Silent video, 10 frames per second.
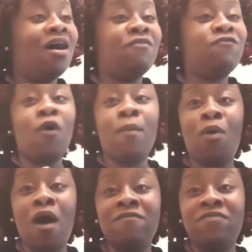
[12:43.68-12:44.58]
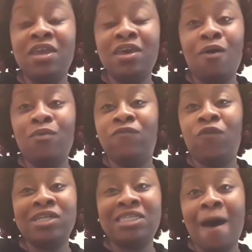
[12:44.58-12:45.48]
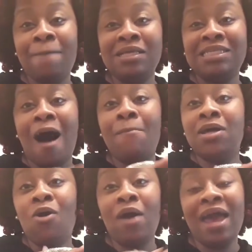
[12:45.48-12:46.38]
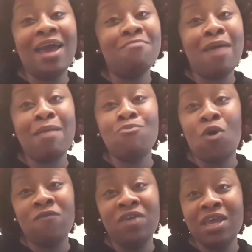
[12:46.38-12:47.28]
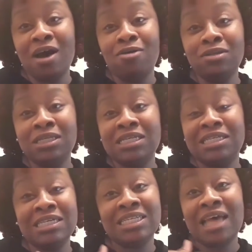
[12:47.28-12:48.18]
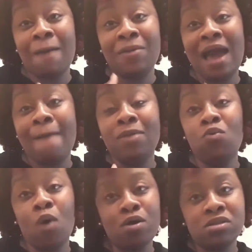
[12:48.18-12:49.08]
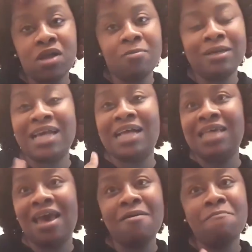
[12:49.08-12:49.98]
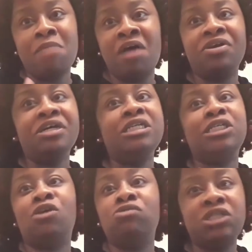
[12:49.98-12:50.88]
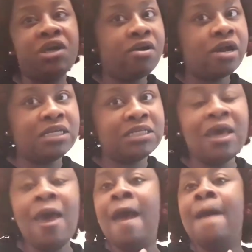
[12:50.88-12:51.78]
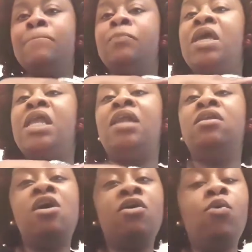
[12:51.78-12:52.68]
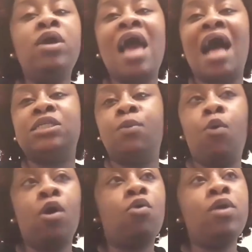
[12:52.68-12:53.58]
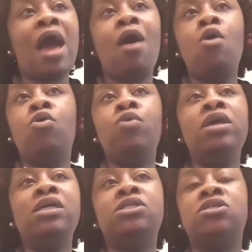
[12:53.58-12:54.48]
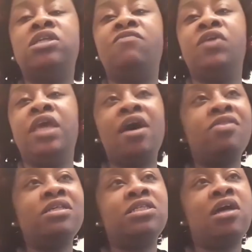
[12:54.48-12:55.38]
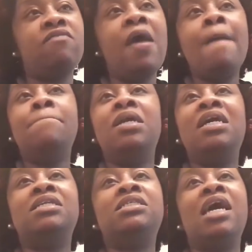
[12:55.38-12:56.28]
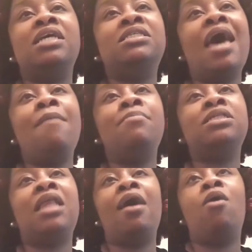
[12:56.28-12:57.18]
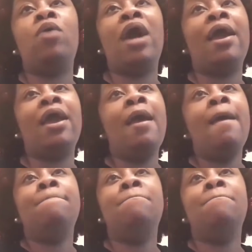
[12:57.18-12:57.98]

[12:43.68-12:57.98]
4-part video with 4 topics. I'm going to go ahead and make more videos, because this topic got me worked up, because I take motherhood so serious. And I love Queen. I support Queen. I hope Queen gets herself together and stuff. But at the same time, it's like, okay,